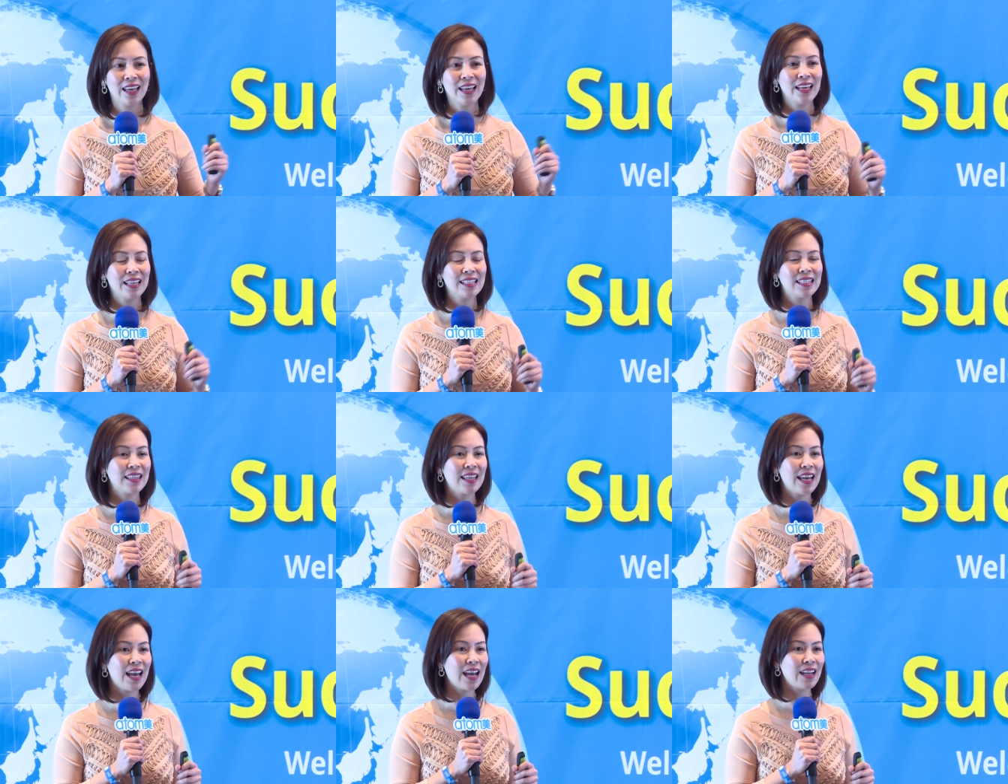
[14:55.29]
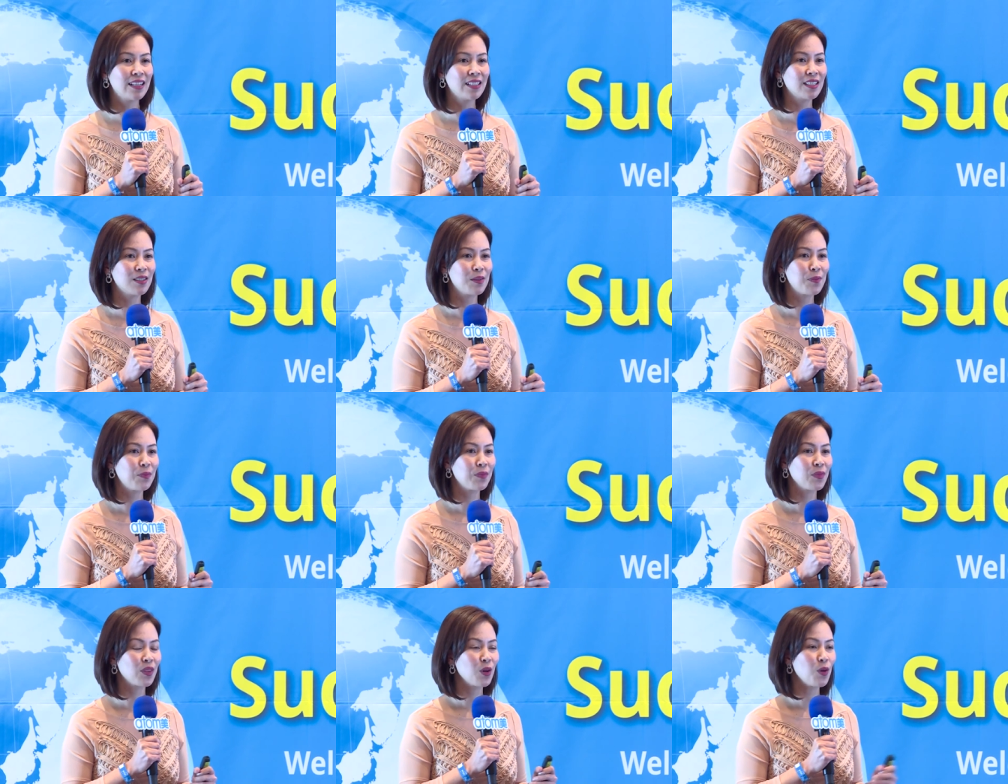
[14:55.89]
is that
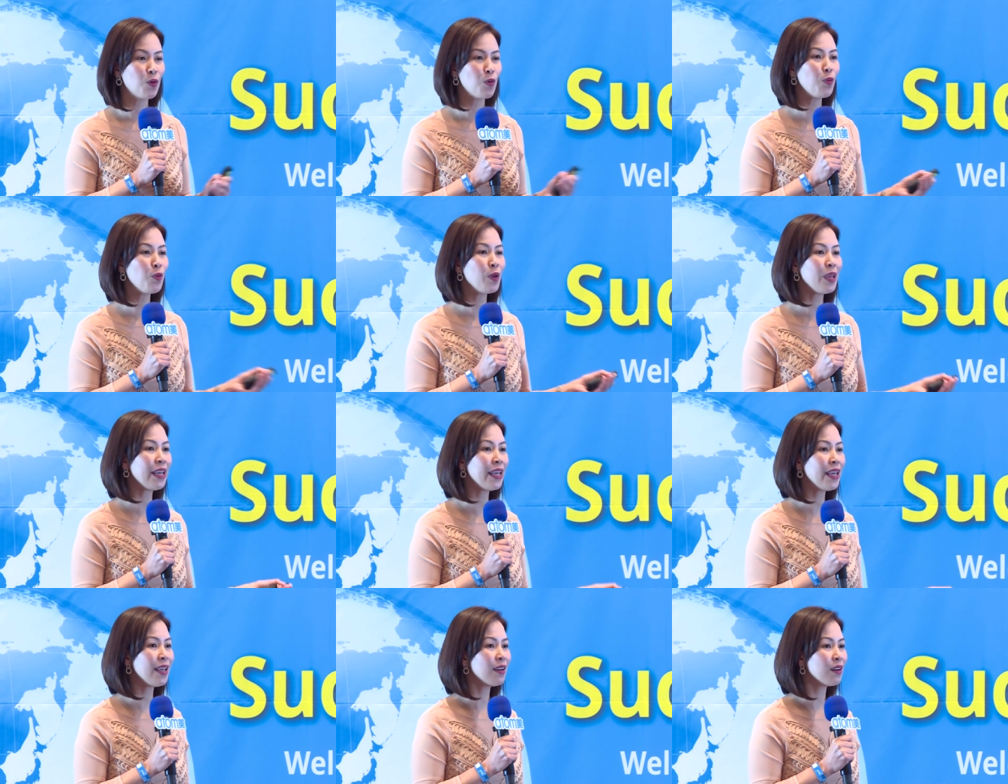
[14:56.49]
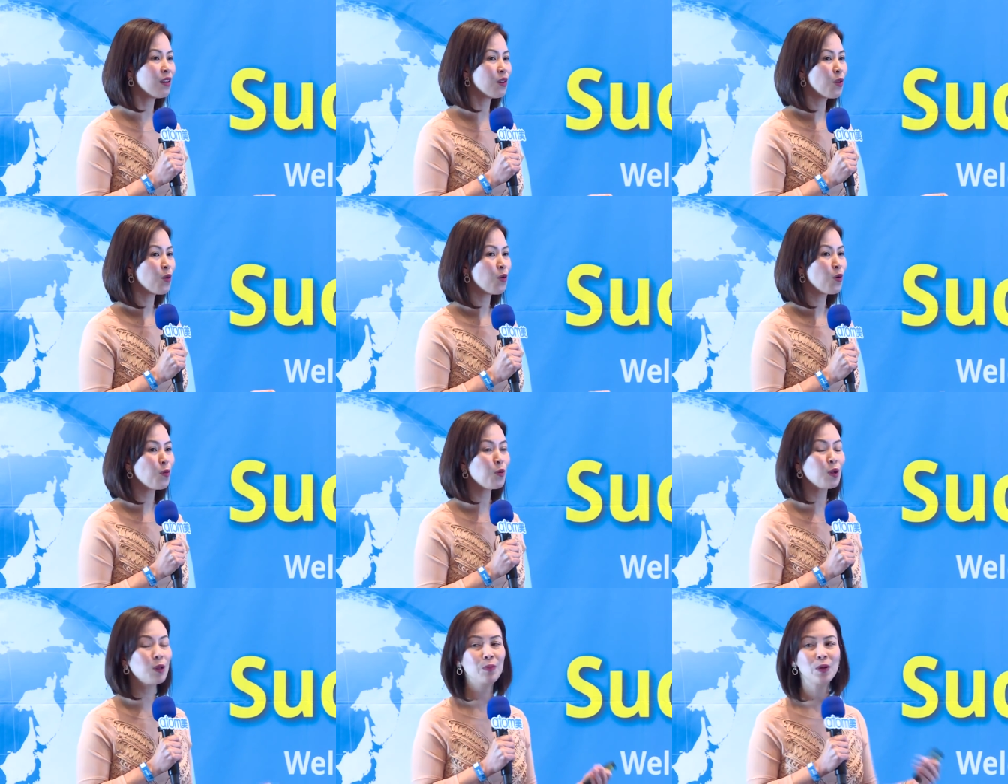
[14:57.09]
we
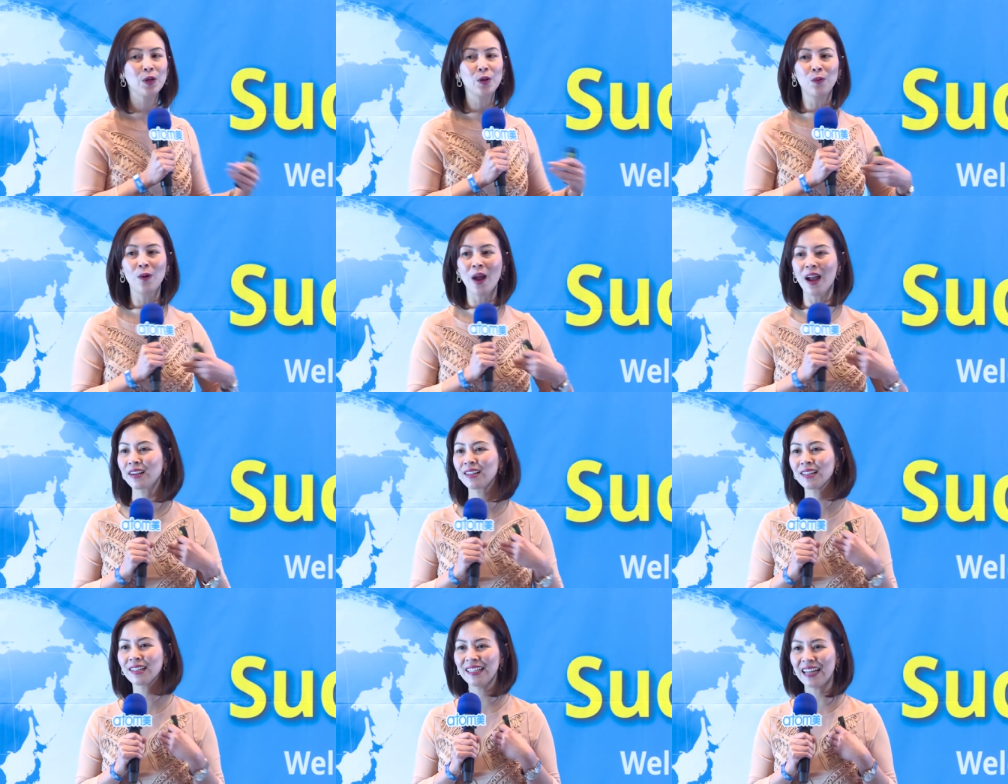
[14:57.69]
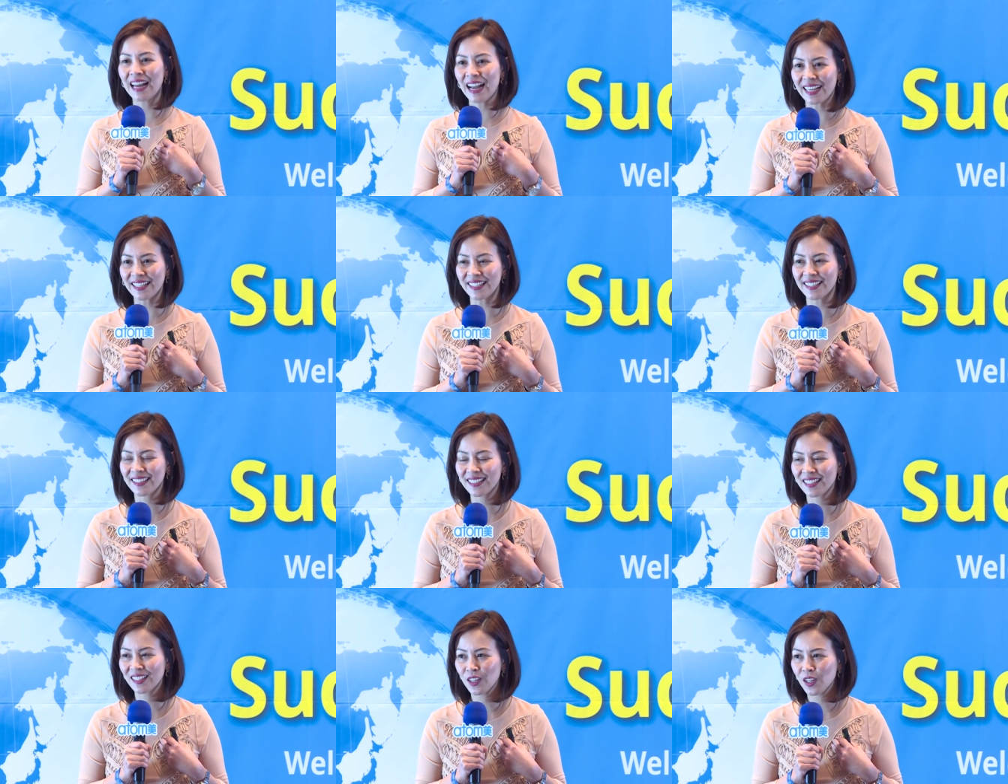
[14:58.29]
will be
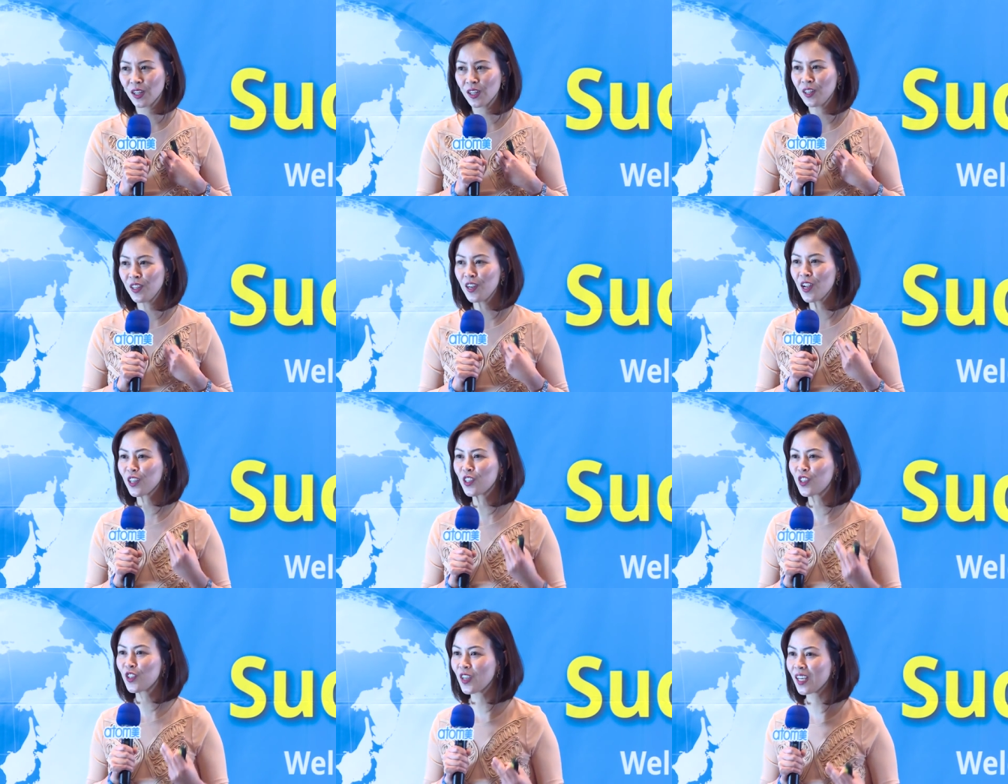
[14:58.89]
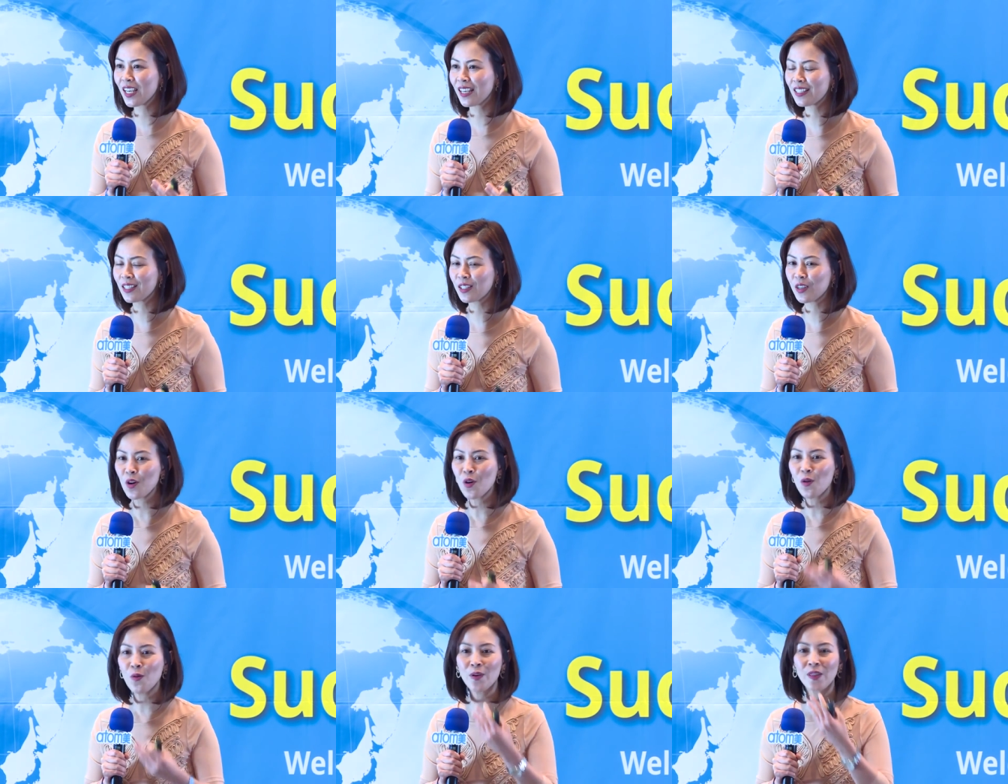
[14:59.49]
recognized, not just
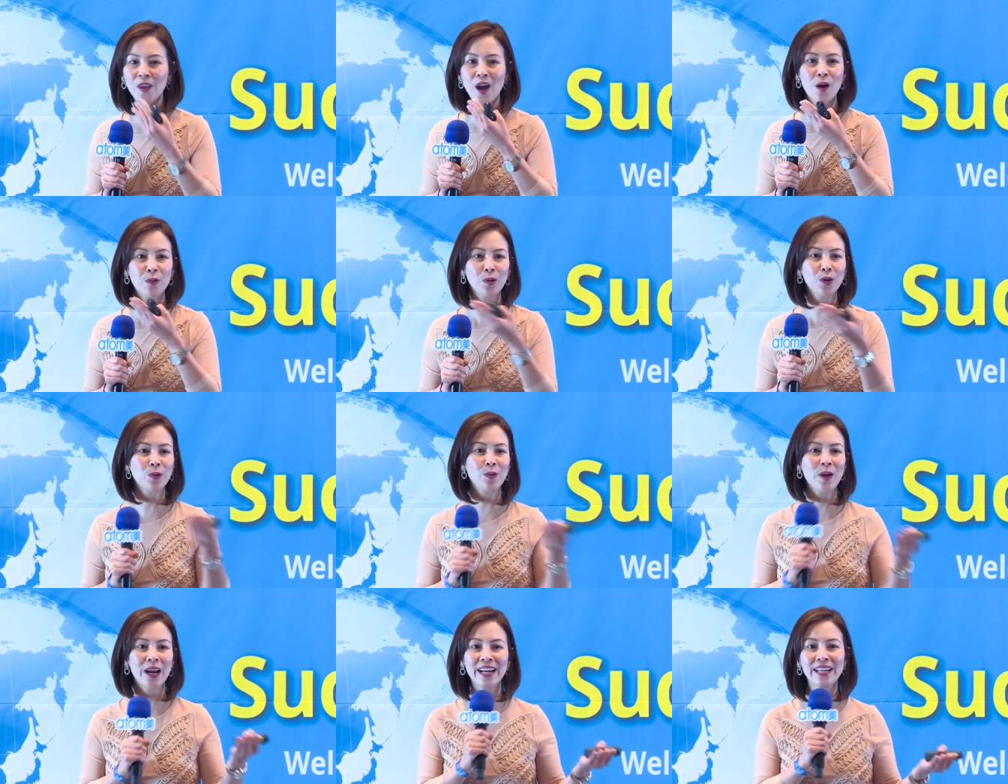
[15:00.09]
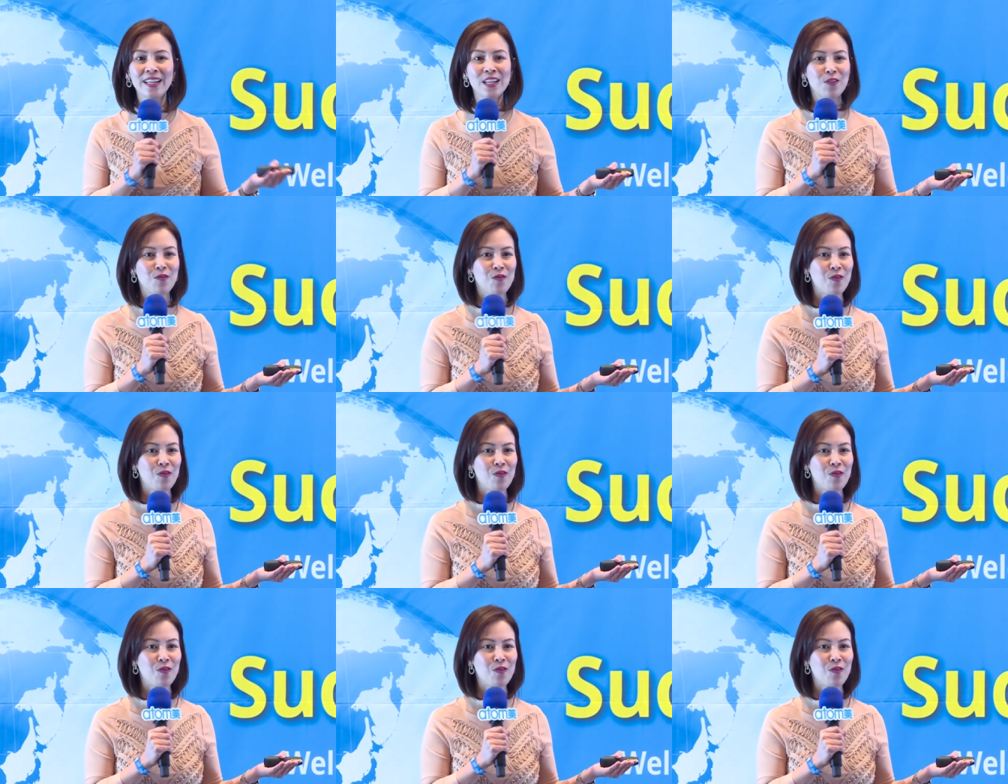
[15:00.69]
with our radiant